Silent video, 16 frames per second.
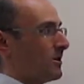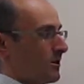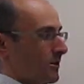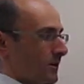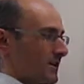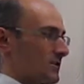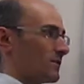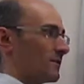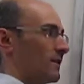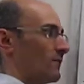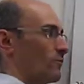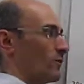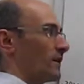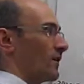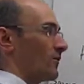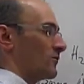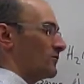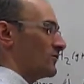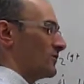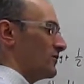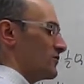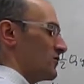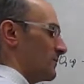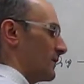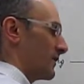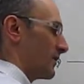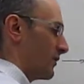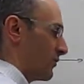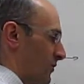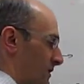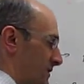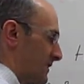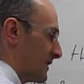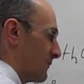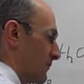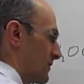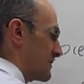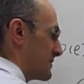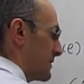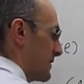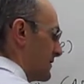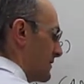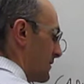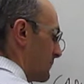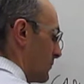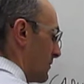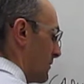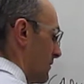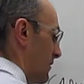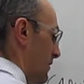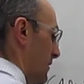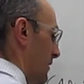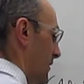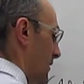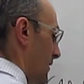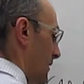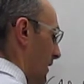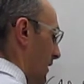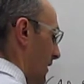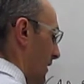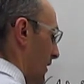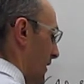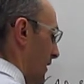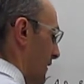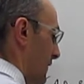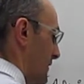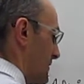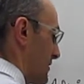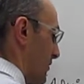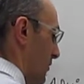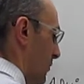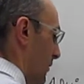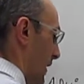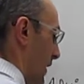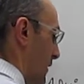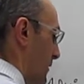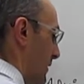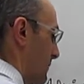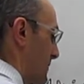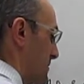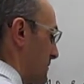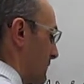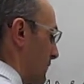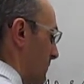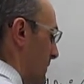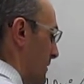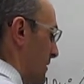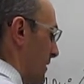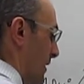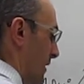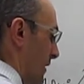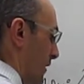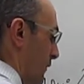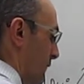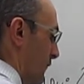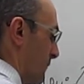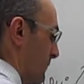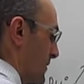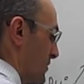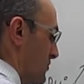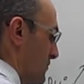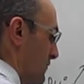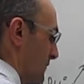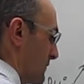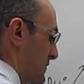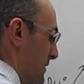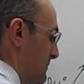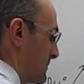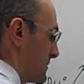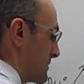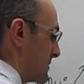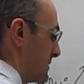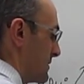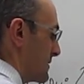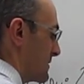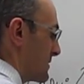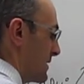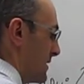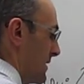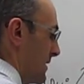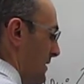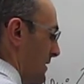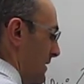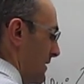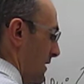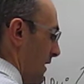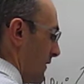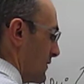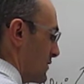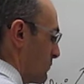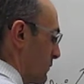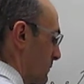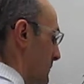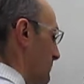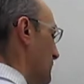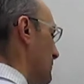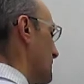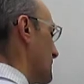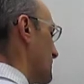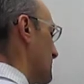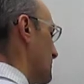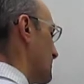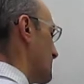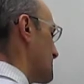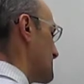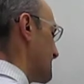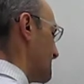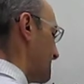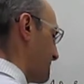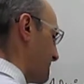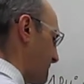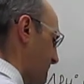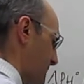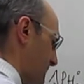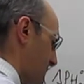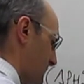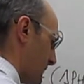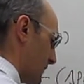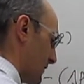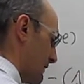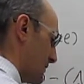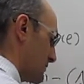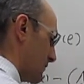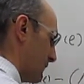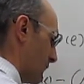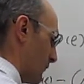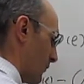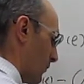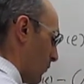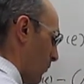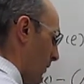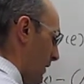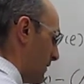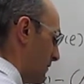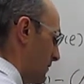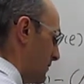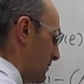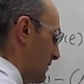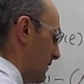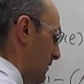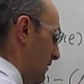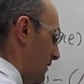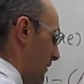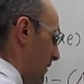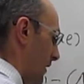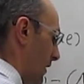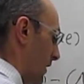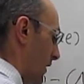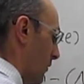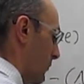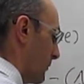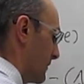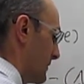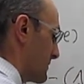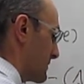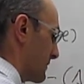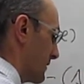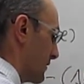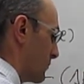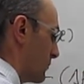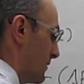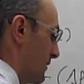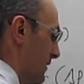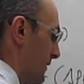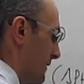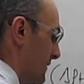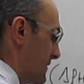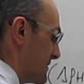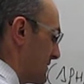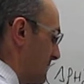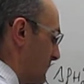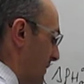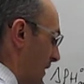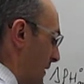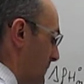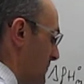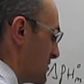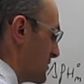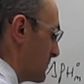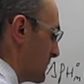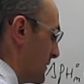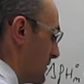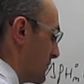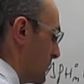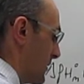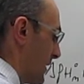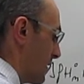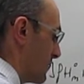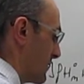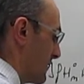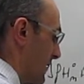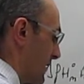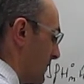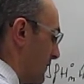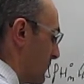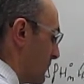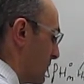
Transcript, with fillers: Okay, so then we can continue to build here our table and say that, well, uh, these are all enthalpies of, forma uh, of, formation of substances, now these will be molecules. Okay, so for water, uh, when it's liquid, this number happens to be 393.5